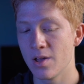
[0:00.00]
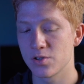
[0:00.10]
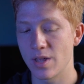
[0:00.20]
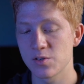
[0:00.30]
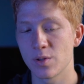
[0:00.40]

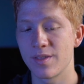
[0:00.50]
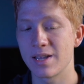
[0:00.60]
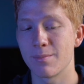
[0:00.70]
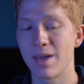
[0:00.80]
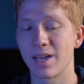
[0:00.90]
So that's one
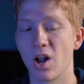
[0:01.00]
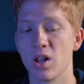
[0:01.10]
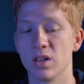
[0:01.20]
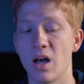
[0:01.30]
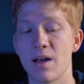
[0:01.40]
thing to make it a
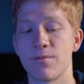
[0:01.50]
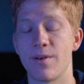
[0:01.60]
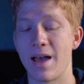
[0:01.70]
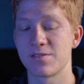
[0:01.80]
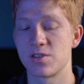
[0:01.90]
lot
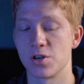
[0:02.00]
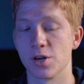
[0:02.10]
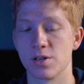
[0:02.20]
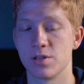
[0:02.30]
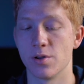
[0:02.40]

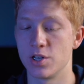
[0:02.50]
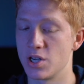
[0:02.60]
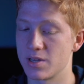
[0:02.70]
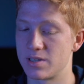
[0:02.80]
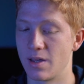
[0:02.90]
faster to
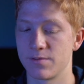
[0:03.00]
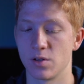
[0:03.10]
adjust stuff.